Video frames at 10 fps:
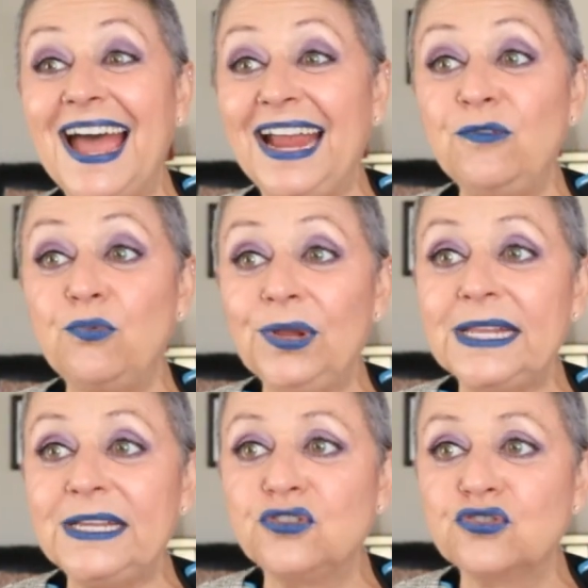I
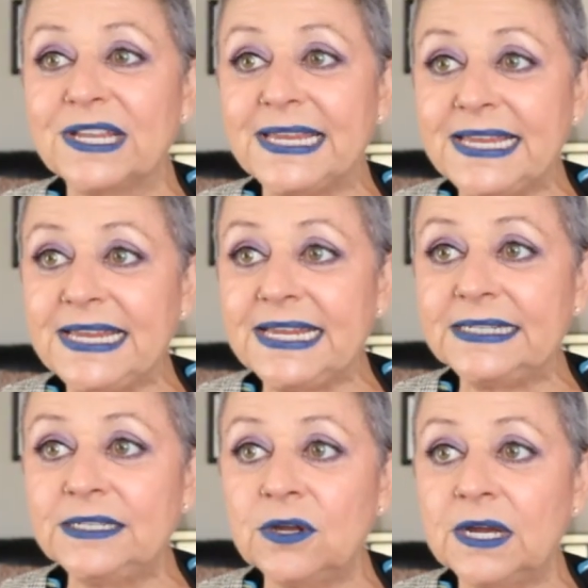really
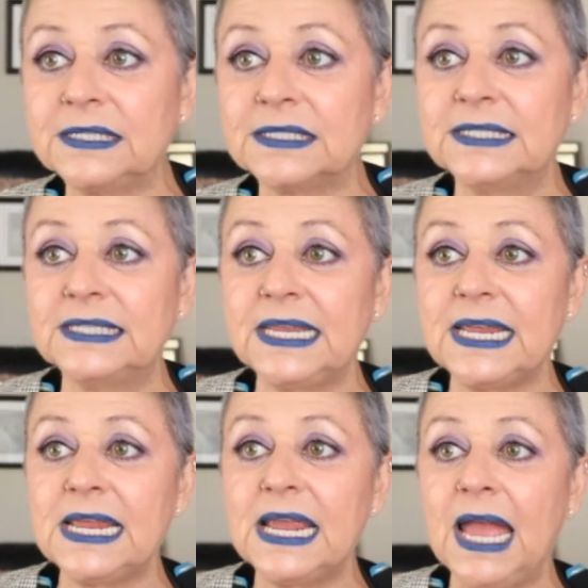cannot
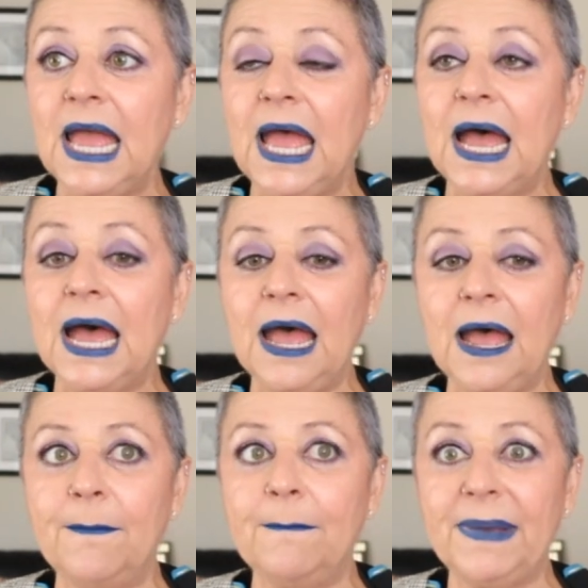see
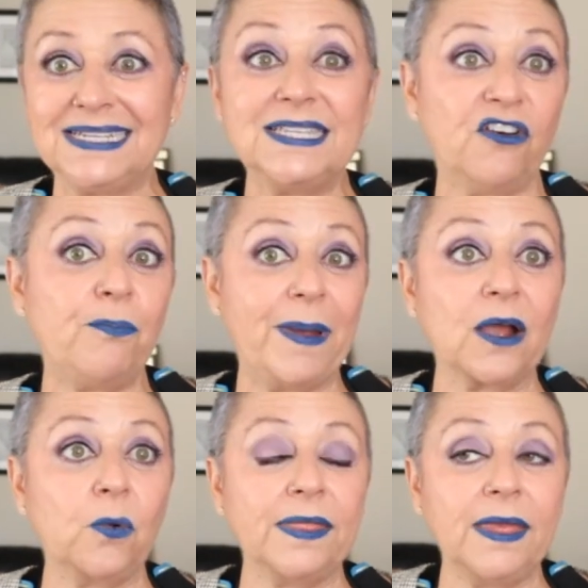um, myself
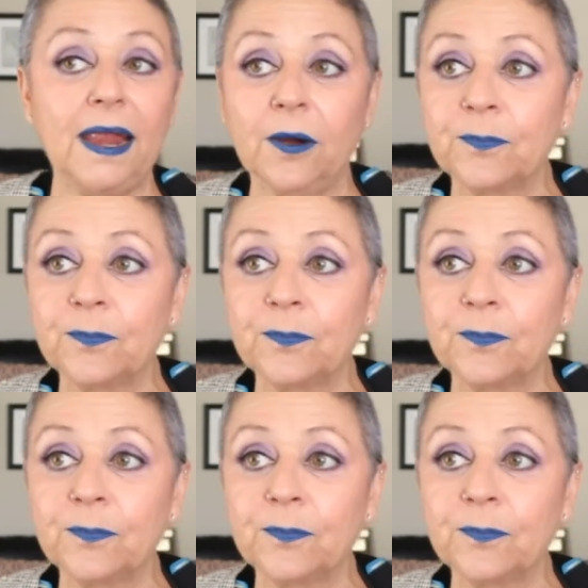back with hair.